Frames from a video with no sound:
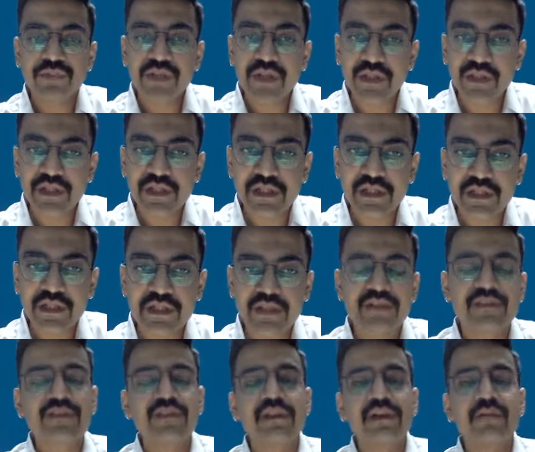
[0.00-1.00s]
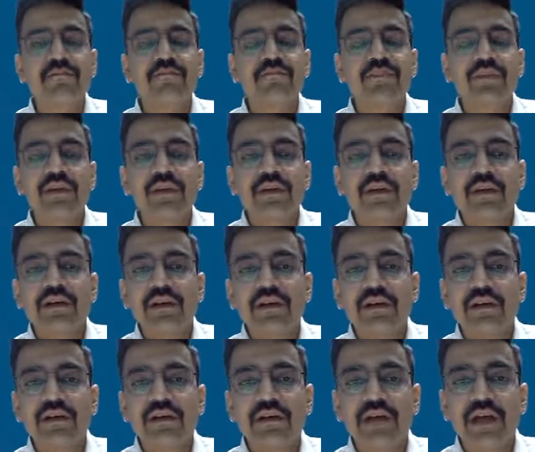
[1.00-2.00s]
13, let us say,
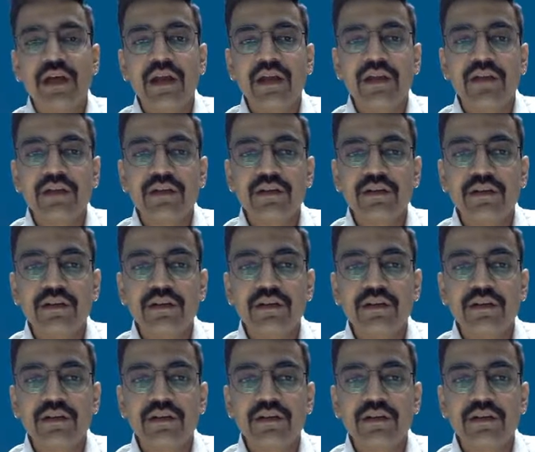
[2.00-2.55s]
and